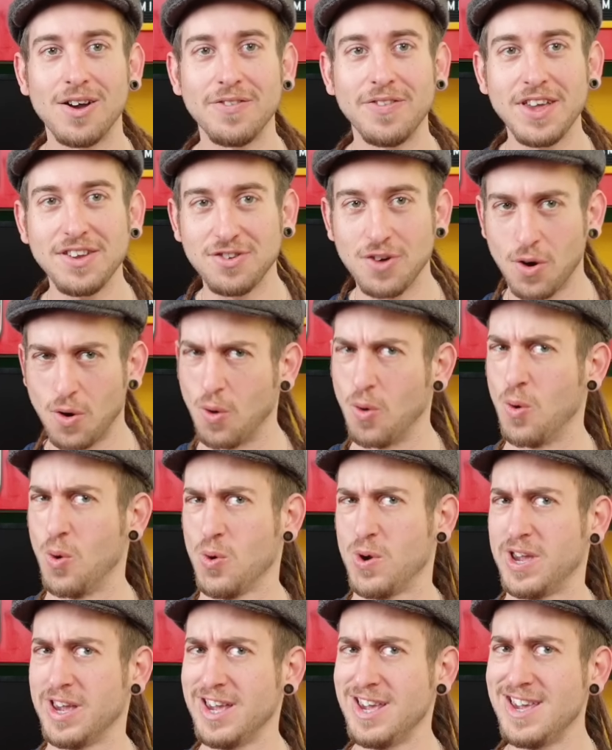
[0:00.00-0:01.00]
That's not
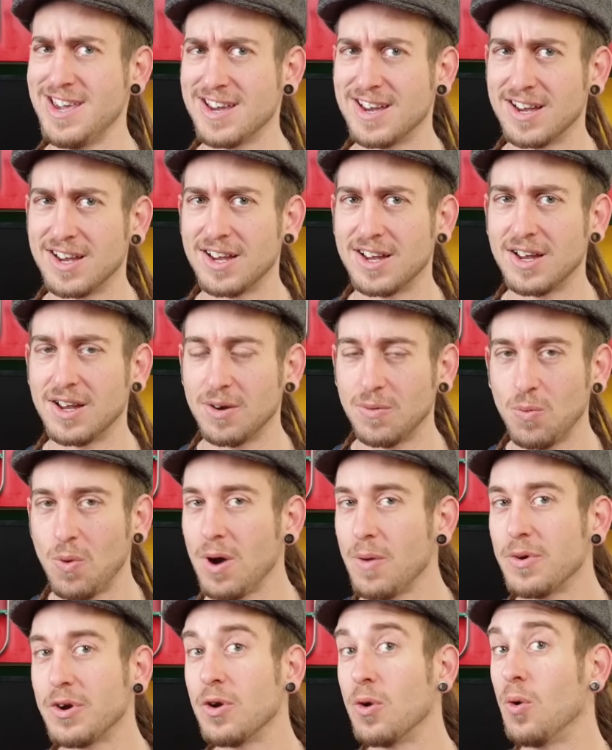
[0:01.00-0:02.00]
Orky. Why
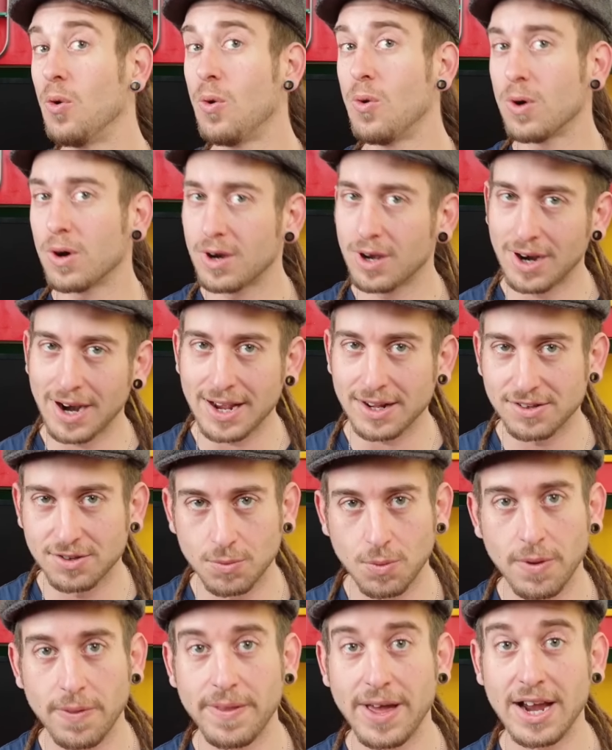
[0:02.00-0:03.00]
would an Ork collector
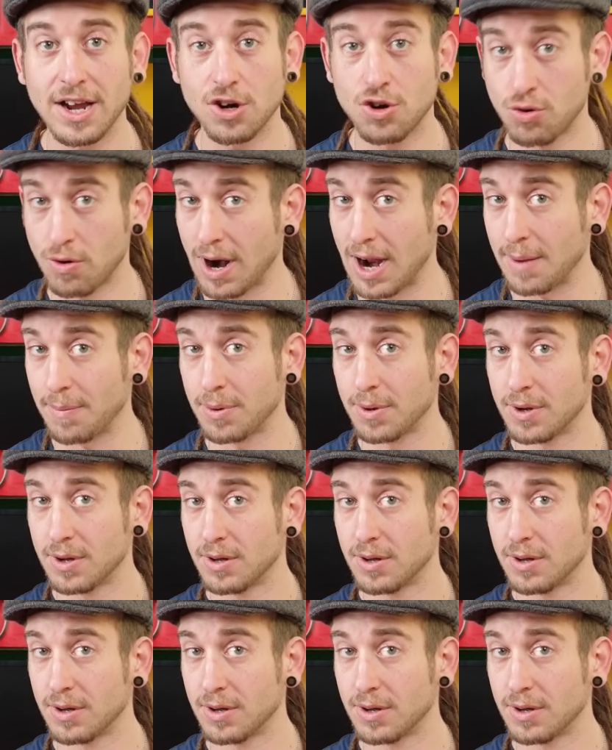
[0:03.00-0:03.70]
want that crap?